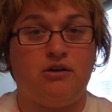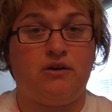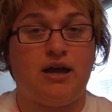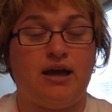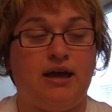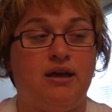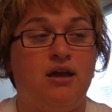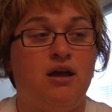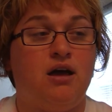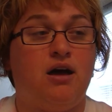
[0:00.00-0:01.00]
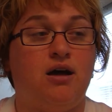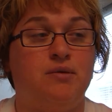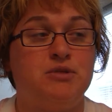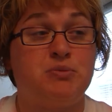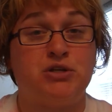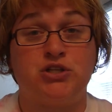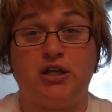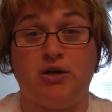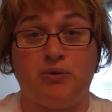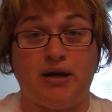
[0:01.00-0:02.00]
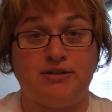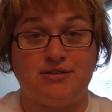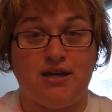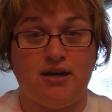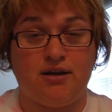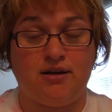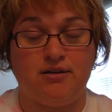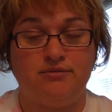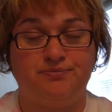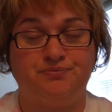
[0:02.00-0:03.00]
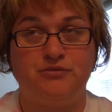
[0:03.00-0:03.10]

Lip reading: okay? Especially around here,